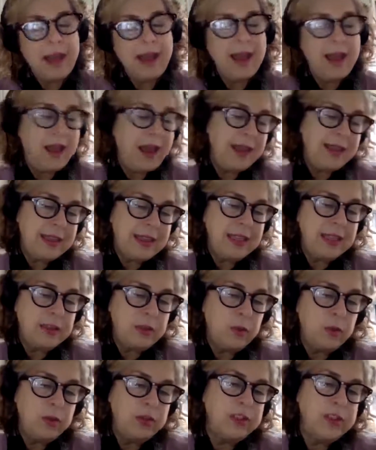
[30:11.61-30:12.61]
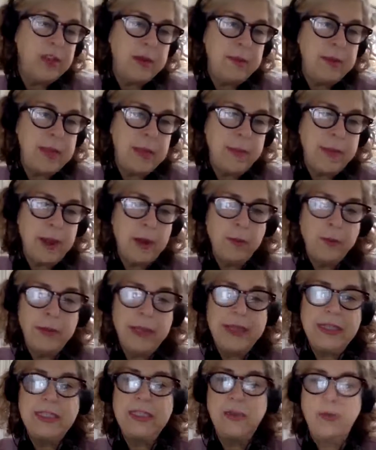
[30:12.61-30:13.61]
I think the world's going to be a better
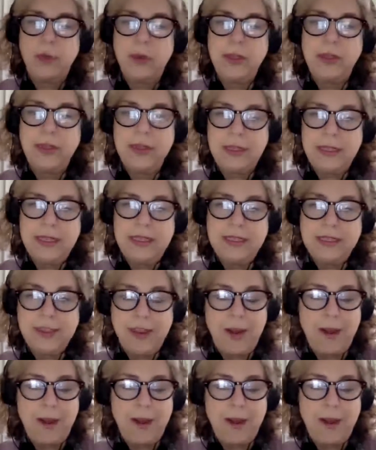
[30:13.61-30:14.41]
place with these.